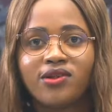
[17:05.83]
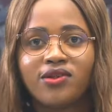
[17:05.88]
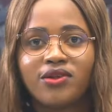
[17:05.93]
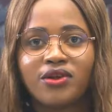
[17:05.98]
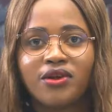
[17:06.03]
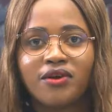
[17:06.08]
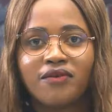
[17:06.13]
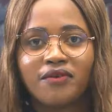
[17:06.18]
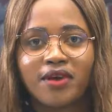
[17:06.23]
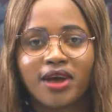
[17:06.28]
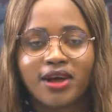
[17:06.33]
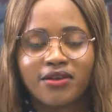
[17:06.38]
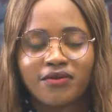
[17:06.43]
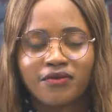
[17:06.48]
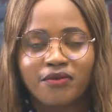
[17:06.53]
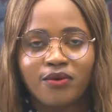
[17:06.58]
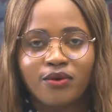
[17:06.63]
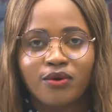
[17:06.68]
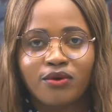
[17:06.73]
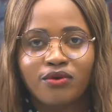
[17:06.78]
Do not forget to
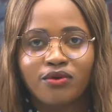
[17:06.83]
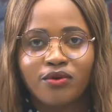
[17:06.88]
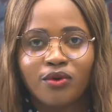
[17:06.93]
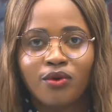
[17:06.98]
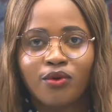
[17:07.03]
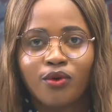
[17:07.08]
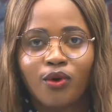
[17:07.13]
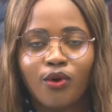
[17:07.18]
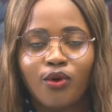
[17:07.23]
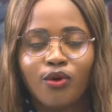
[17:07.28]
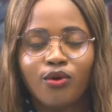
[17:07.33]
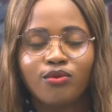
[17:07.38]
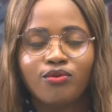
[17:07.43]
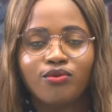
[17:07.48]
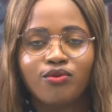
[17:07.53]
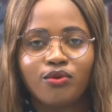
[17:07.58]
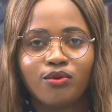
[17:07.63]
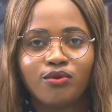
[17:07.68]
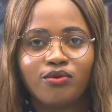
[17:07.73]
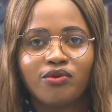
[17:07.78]
follow us on all
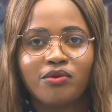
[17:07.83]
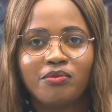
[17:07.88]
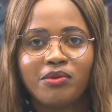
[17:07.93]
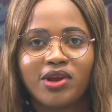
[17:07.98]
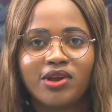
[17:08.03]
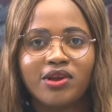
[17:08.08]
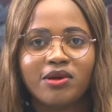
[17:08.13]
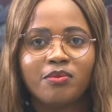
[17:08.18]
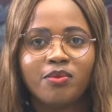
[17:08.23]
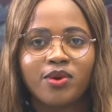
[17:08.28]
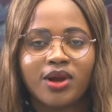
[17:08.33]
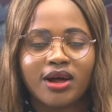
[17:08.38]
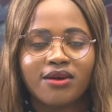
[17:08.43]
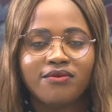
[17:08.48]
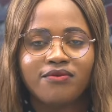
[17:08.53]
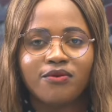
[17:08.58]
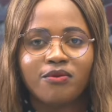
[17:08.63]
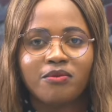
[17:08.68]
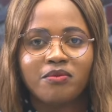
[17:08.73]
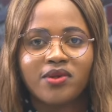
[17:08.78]
social media
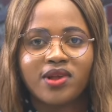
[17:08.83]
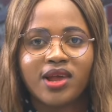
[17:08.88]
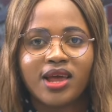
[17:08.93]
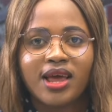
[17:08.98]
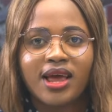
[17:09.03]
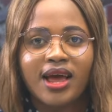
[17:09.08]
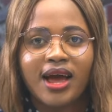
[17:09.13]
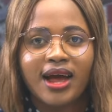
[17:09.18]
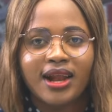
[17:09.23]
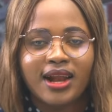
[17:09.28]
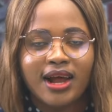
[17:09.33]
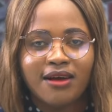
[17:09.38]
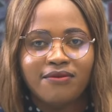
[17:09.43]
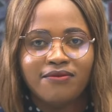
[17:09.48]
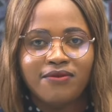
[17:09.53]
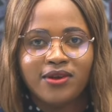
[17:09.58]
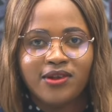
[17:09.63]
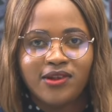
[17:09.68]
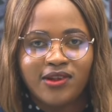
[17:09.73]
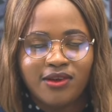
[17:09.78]
platforms at
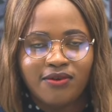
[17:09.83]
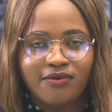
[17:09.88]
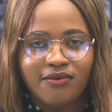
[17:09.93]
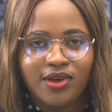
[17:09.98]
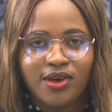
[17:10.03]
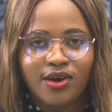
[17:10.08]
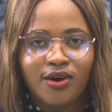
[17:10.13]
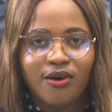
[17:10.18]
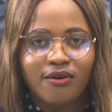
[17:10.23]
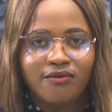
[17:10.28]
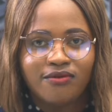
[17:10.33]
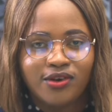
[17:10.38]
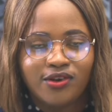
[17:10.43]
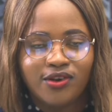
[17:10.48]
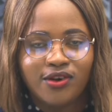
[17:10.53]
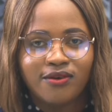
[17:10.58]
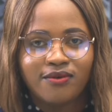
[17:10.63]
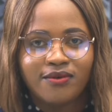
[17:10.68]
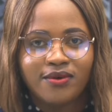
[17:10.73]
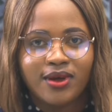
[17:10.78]
Afia TV
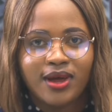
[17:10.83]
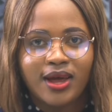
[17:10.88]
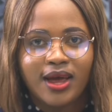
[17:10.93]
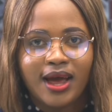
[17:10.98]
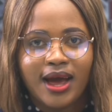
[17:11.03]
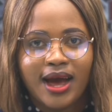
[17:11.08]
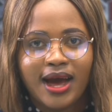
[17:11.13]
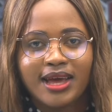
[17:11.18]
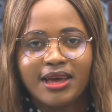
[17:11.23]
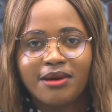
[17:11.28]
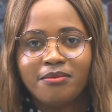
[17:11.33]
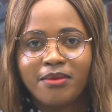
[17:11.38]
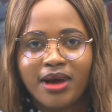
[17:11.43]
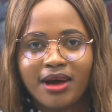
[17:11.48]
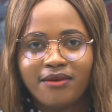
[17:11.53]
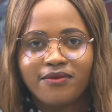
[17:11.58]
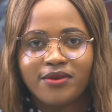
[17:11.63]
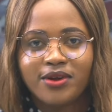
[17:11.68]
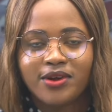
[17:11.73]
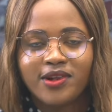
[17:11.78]
Official. I am
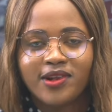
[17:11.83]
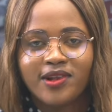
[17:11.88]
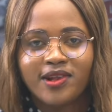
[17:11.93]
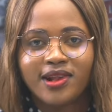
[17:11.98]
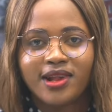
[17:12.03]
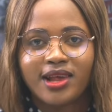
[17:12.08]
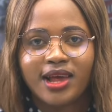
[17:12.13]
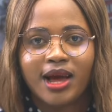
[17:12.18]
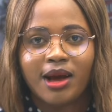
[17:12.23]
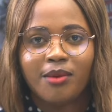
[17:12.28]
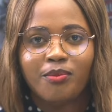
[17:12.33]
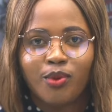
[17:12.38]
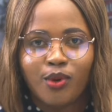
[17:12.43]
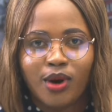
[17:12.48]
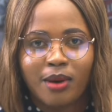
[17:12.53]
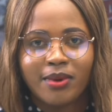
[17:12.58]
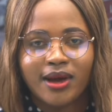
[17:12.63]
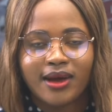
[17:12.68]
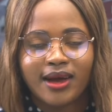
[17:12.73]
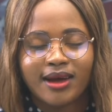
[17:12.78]
Marvelous
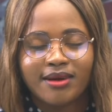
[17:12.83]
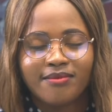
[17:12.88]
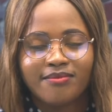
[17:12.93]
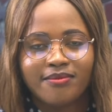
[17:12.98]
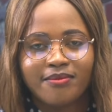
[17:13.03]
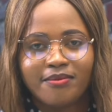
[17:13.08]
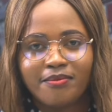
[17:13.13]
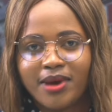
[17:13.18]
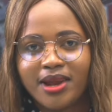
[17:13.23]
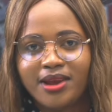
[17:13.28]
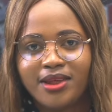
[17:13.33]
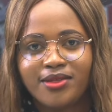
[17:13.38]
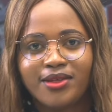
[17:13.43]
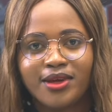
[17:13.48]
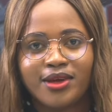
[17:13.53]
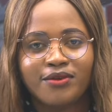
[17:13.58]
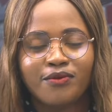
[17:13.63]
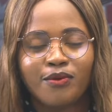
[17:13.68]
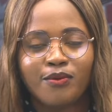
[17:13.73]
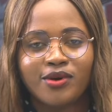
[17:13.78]
Apwamaga. Many
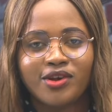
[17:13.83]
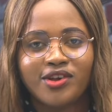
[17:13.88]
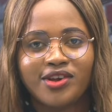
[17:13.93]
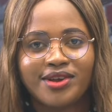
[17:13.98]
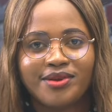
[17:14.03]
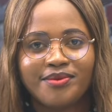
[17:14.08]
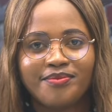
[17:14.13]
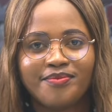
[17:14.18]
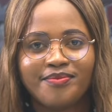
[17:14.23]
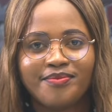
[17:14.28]
thanks for watching.